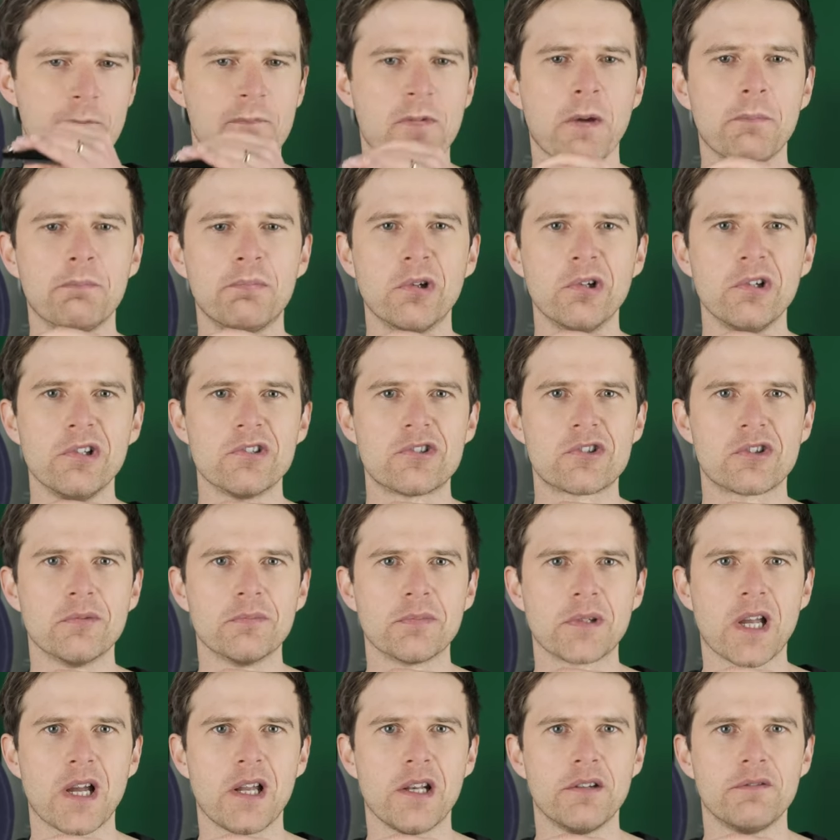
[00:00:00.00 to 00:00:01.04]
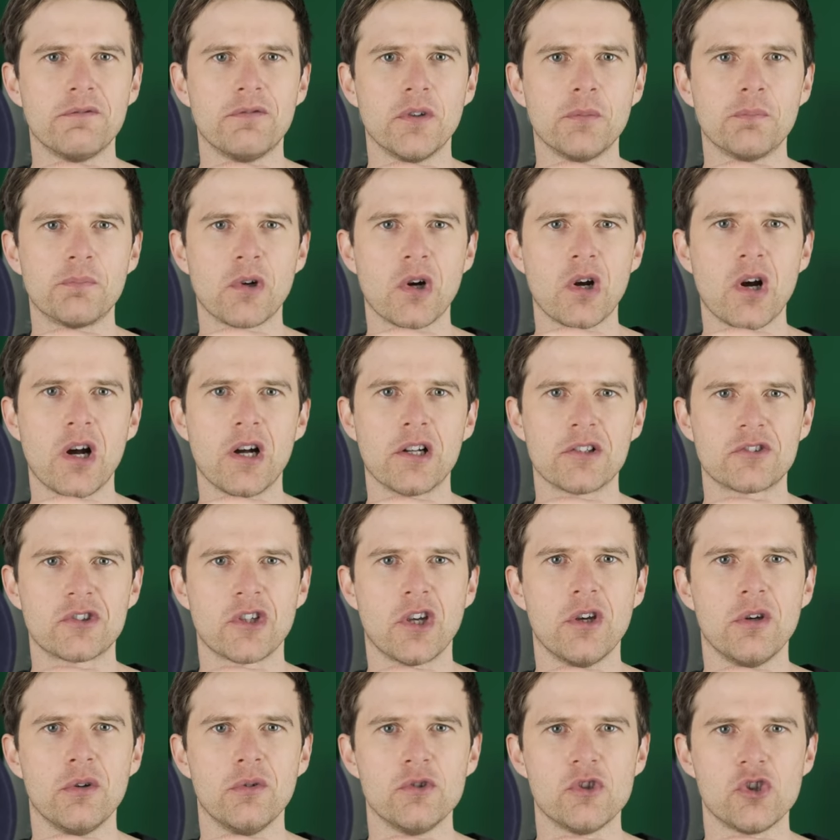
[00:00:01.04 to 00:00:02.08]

I'm putting some kind of vibrato,